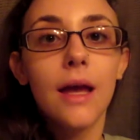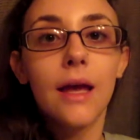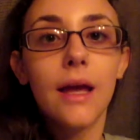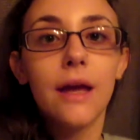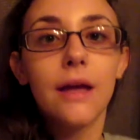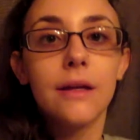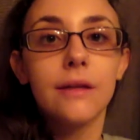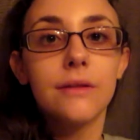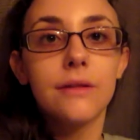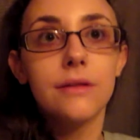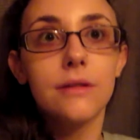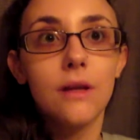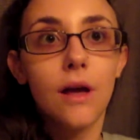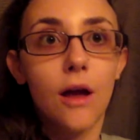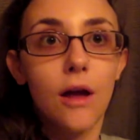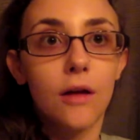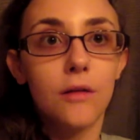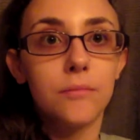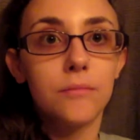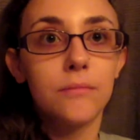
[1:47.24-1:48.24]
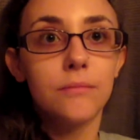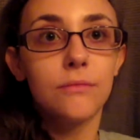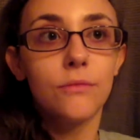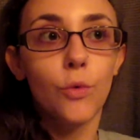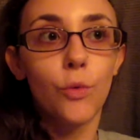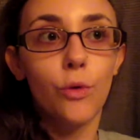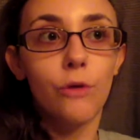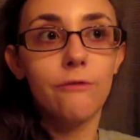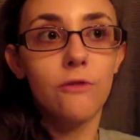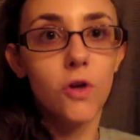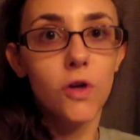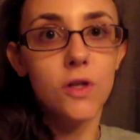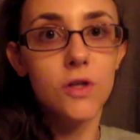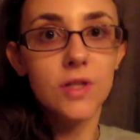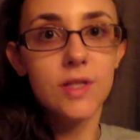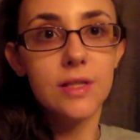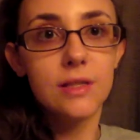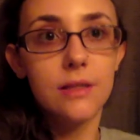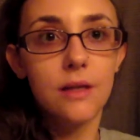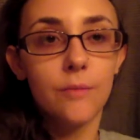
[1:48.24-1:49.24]
and
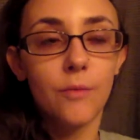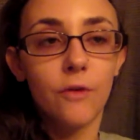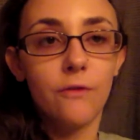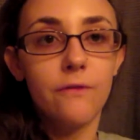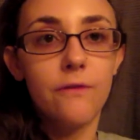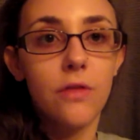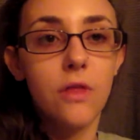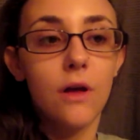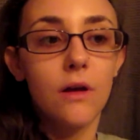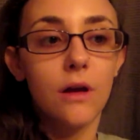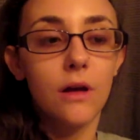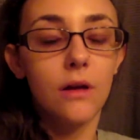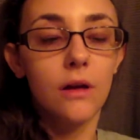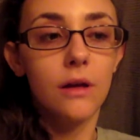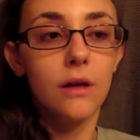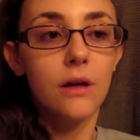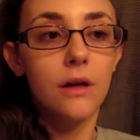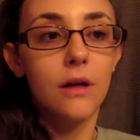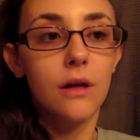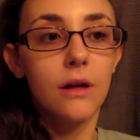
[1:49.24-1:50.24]
reverse some of the